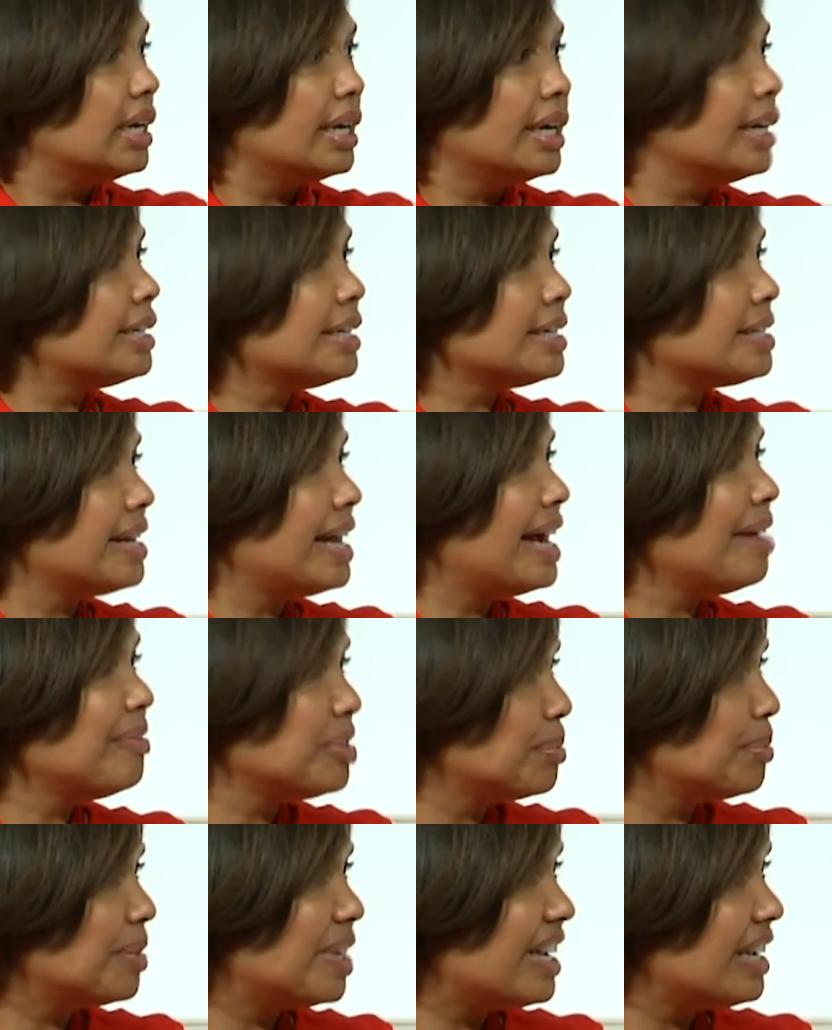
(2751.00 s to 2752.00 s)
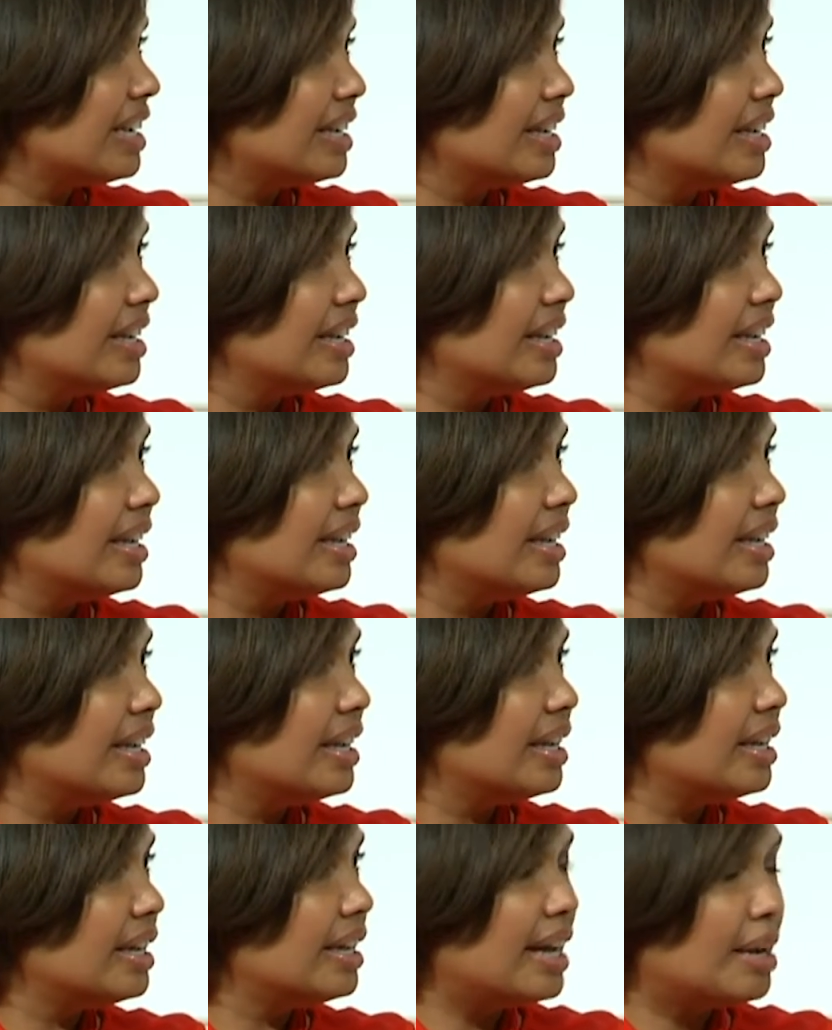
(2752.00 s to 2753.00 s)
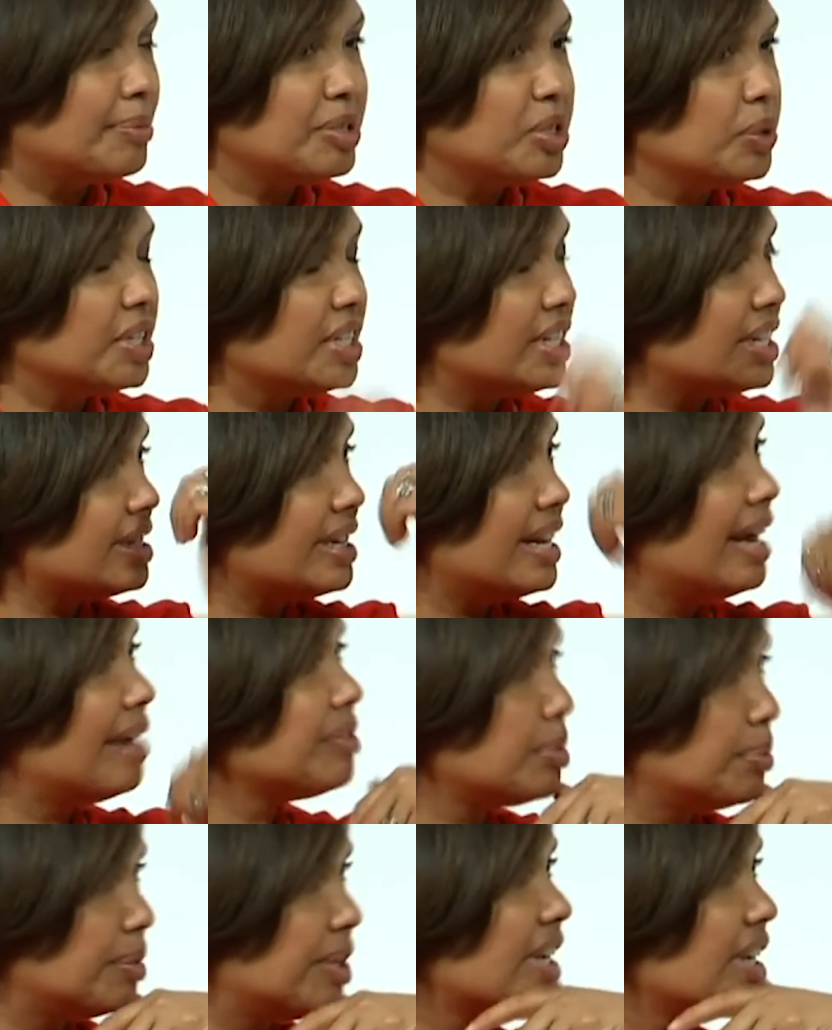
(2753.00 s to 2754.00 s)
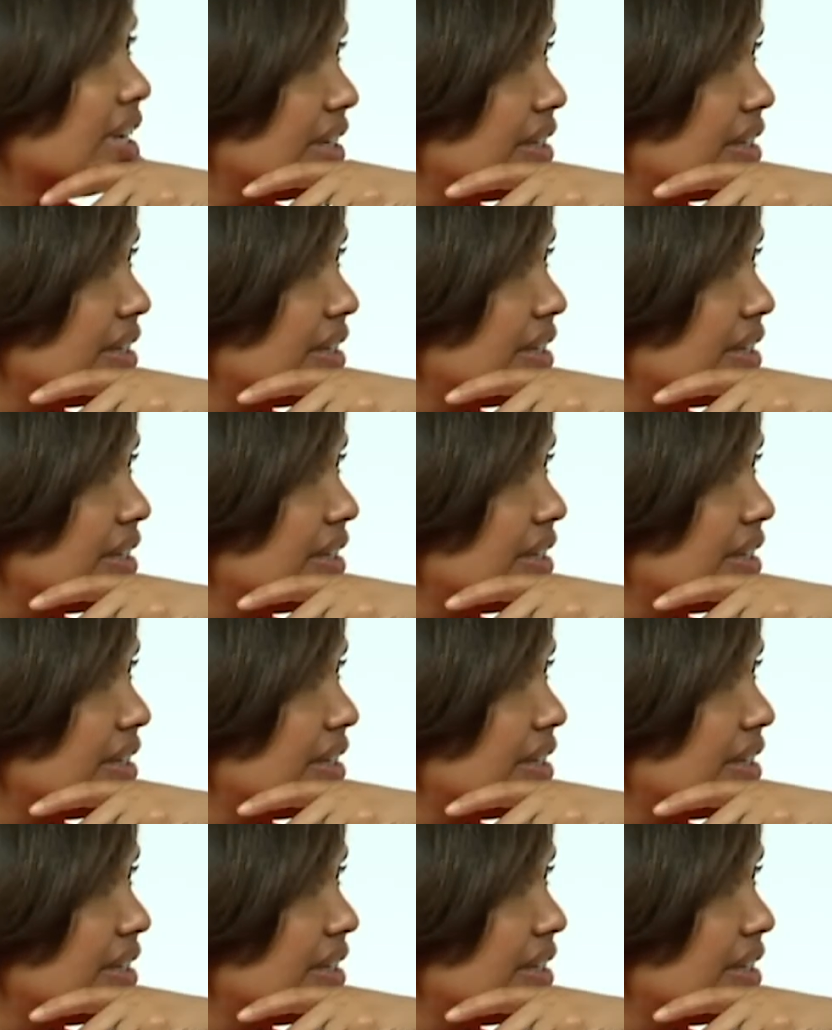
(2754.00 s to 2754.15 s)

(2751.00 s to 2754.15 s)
It doesn't have to be. No. It absolutely doesn't have to be.